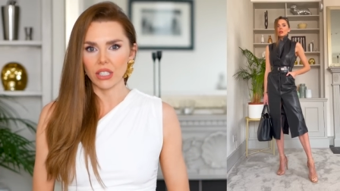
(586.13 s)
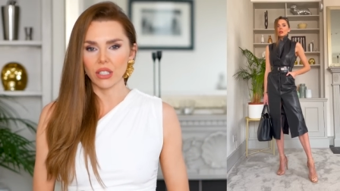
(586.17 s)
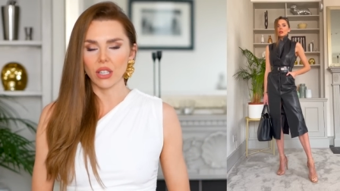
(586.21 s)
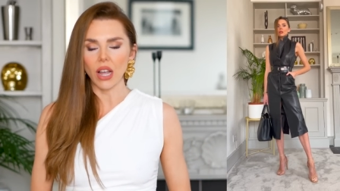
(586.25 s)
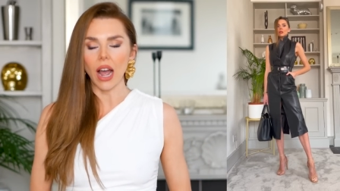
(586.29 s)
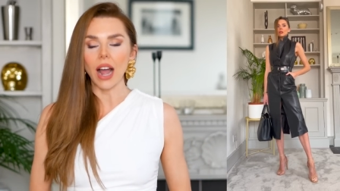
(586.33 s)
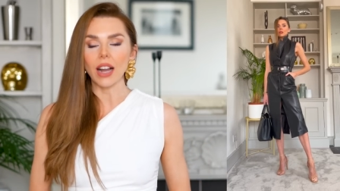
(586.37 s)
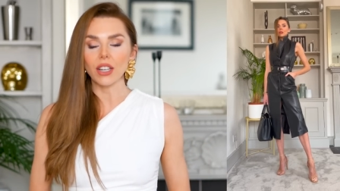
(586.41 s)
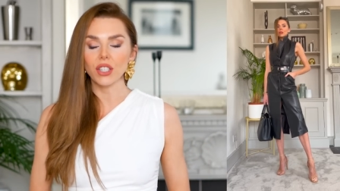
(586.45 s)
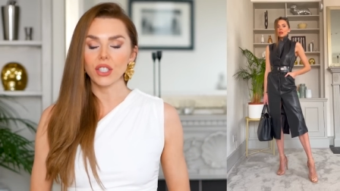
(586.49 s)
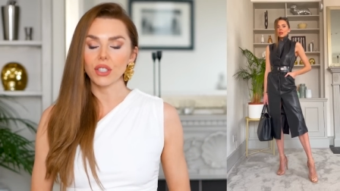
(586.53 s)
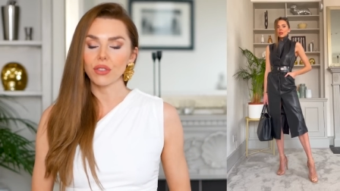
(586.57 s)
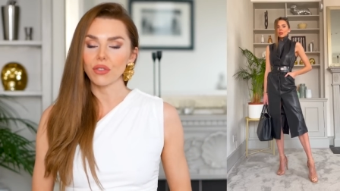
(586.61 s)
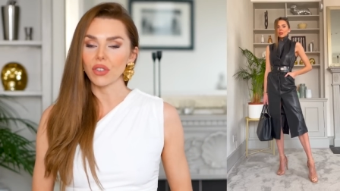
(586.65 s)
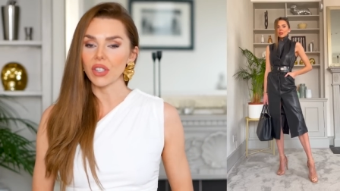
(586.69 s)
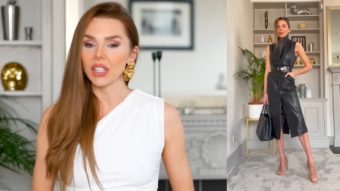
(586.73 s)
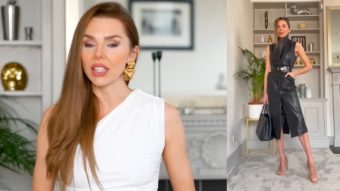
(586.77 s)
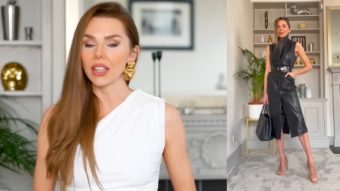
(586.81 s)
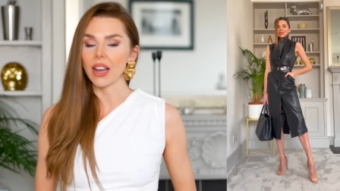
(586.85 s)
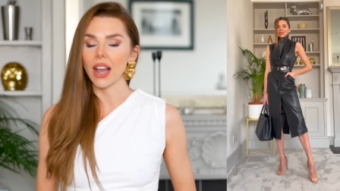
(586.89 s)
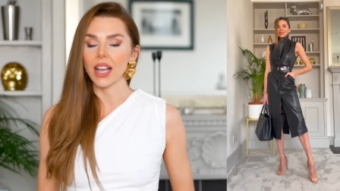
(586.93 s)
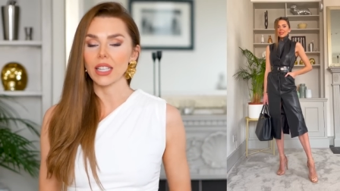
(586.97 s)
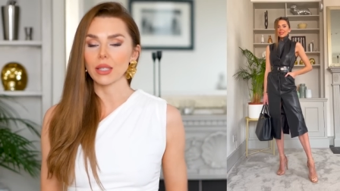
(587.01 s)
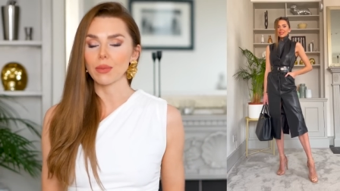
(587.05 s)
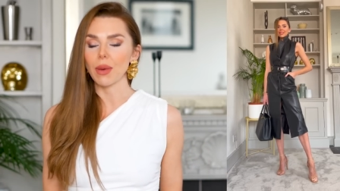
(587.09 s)
It's actually
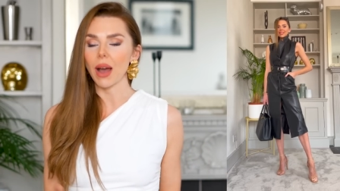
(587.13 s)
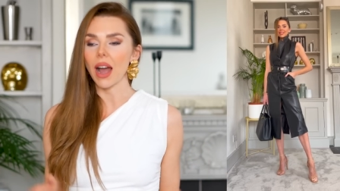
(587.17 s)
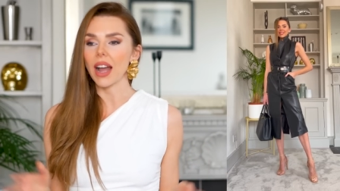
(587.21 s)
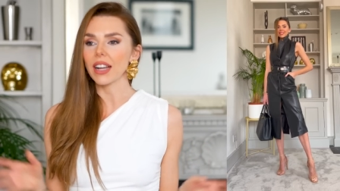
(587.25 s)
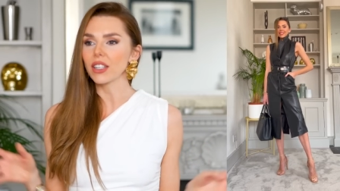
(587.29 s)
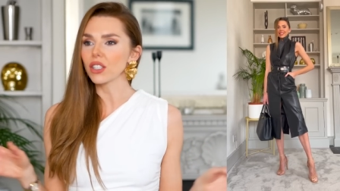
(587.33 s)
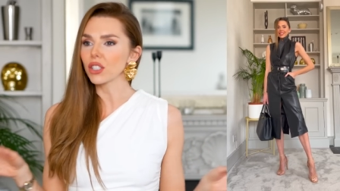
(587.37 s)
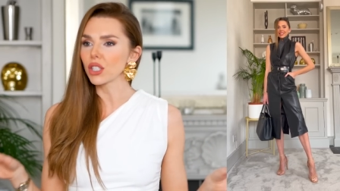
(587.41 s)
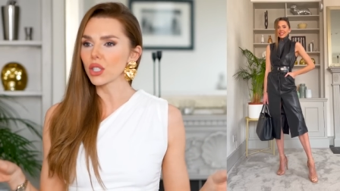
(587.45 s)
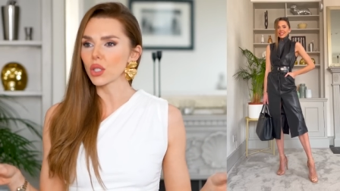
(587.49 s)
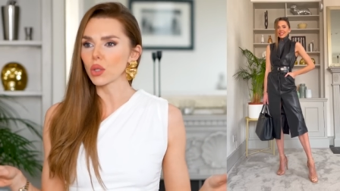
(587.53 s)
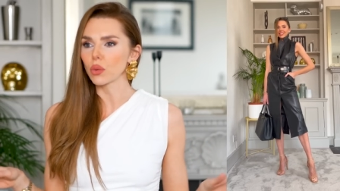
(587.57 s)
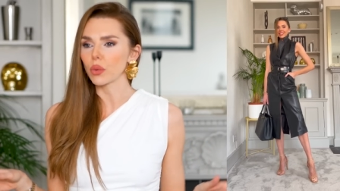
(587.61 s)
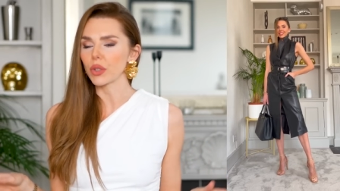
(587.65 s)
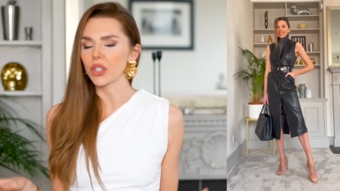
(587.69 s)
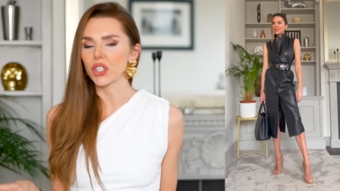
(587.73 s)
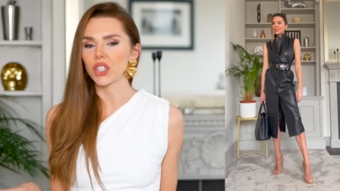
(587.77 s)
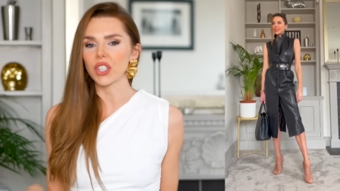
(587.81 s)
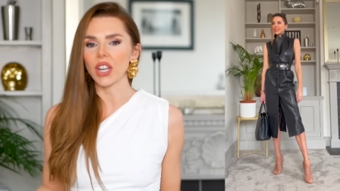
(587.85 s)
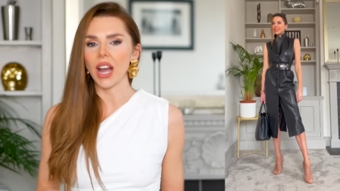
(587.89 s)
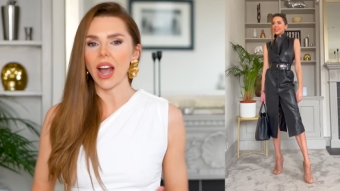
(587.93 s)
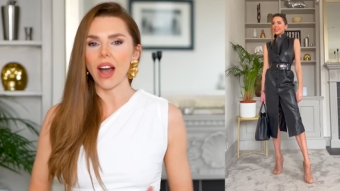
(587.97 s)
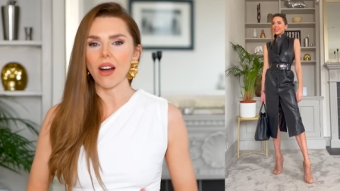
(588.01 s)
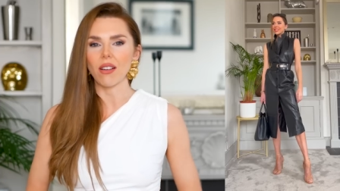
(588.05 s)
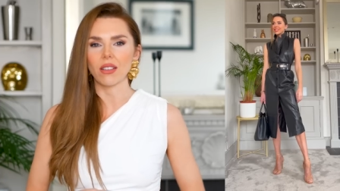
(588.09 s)
really nice, but I just
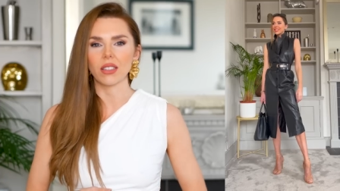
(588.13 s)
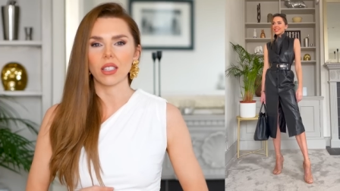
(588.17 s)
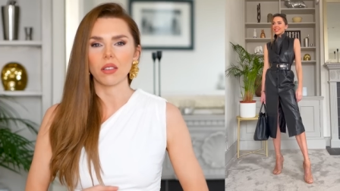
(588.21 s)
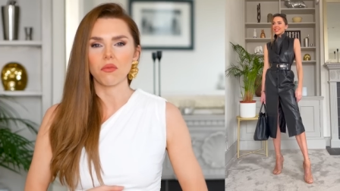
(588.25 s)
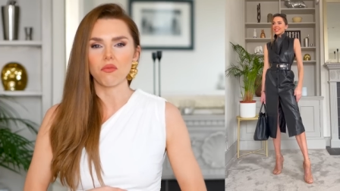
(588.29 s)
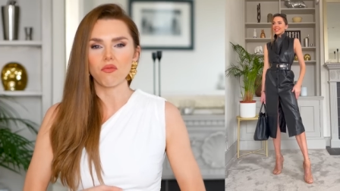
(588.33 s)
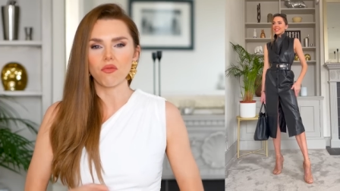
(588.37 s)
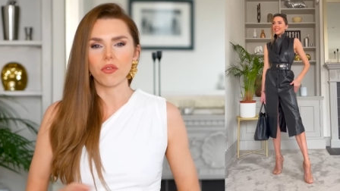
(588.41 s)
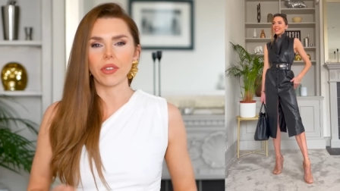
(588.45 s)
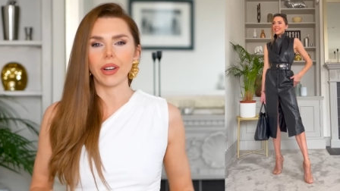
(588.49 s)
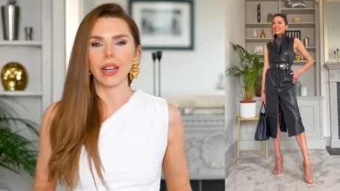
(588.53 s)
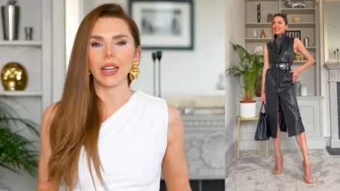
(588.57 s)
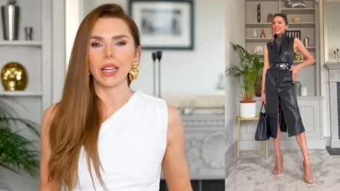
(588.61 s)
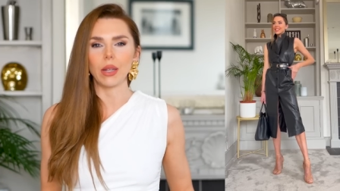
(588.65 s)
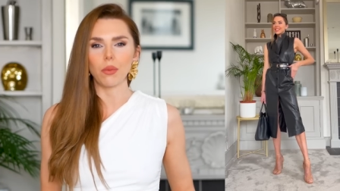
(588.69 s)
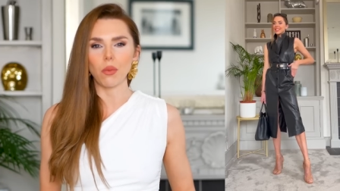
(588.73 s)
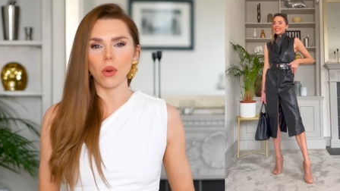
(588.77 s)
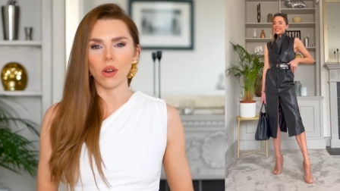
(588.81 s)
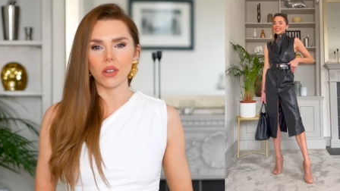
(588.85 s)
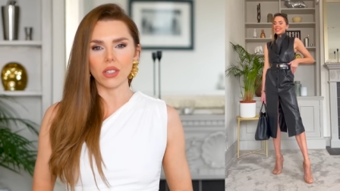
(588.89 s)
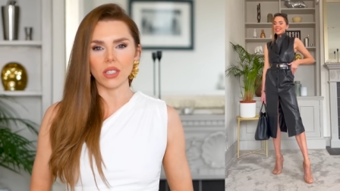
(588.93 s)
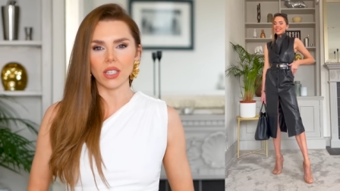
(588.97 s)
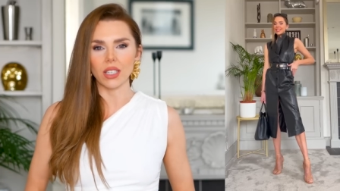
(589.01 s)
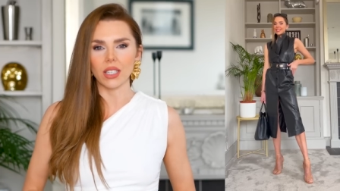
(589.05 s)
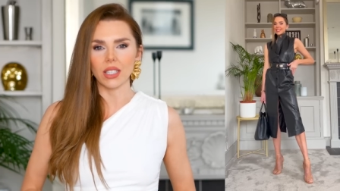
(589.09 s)
switched it out because I really
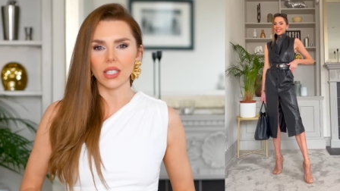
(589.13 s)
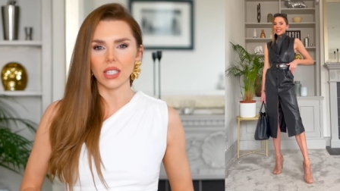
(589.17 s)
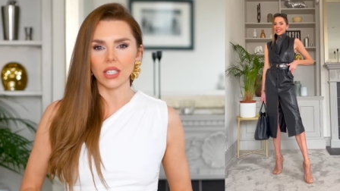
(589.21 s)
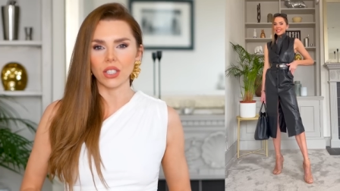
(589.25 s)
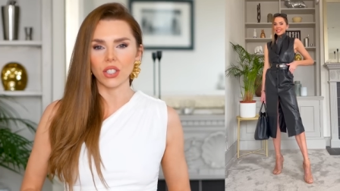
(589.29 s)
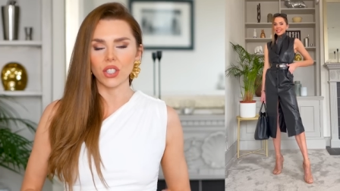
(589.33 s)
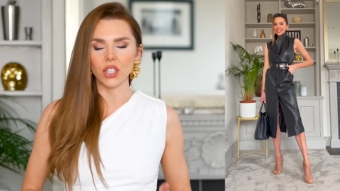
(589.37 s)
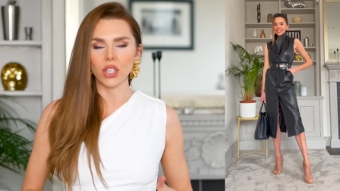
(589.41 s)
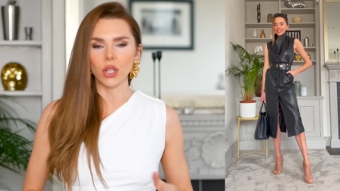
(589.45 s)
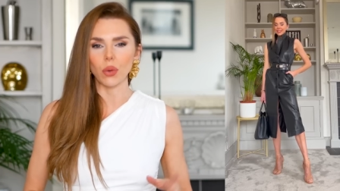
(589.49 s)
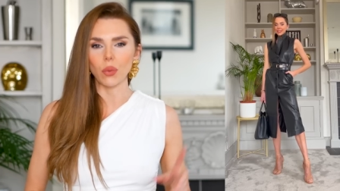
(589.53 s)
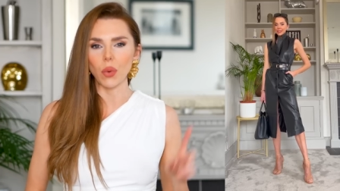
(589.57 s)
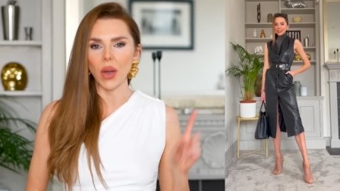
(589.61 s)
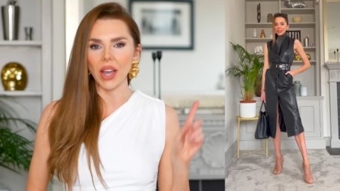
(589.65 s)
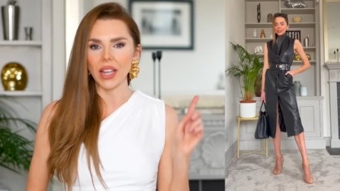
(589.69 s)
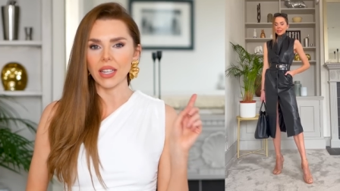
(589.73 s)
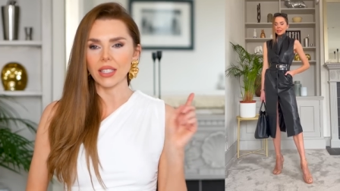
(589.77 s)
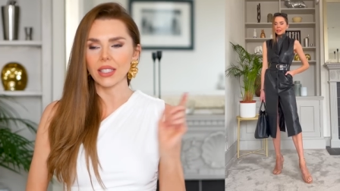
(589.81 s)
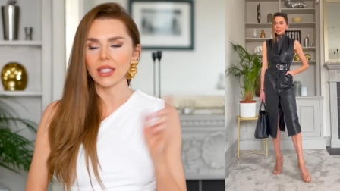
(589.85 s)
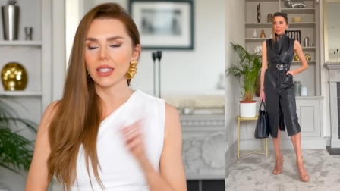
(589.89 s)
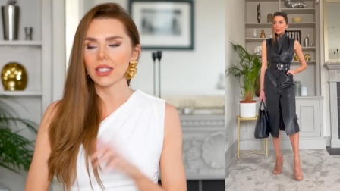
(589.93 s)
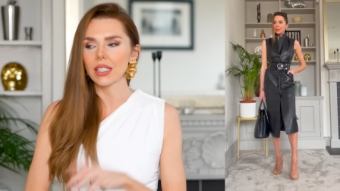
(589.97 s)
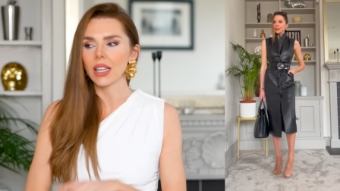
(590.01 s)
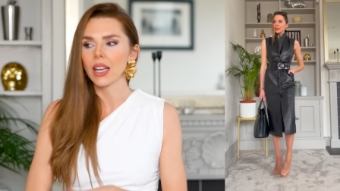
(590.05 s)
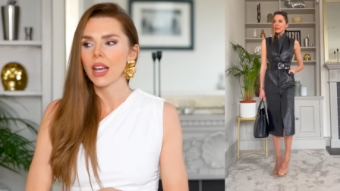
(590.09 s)
wanted to cinch in the
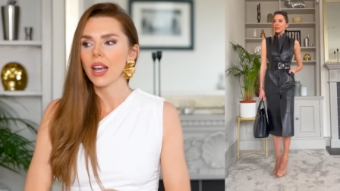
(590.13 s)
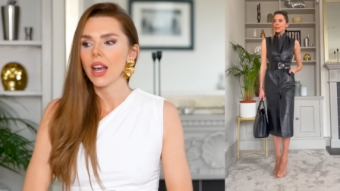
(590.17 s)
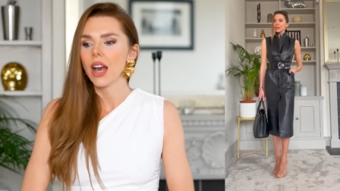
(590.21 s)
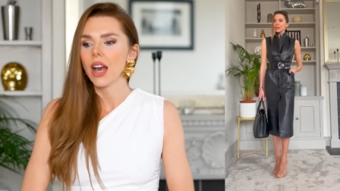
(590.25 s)
waist.